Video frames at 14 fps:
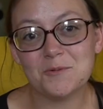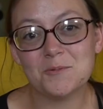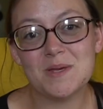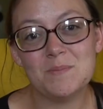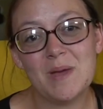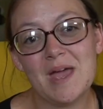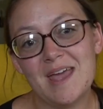
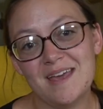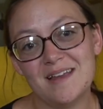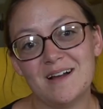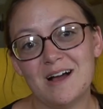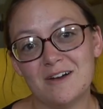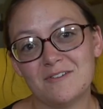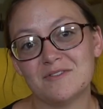we paid
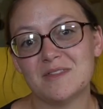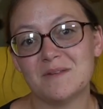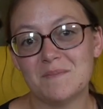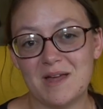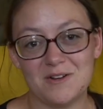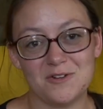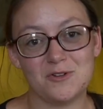off the
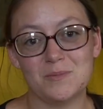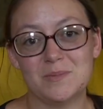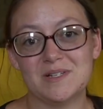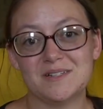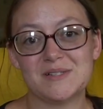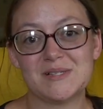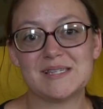medical
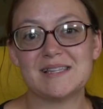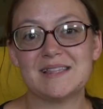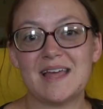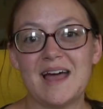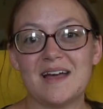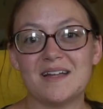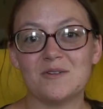bills
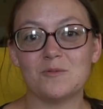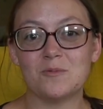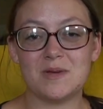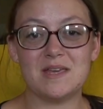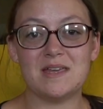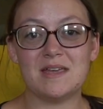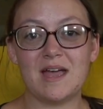that
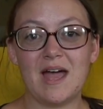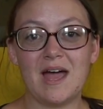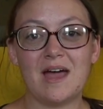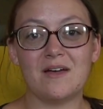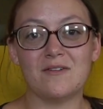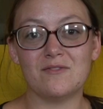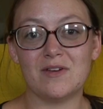we
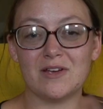have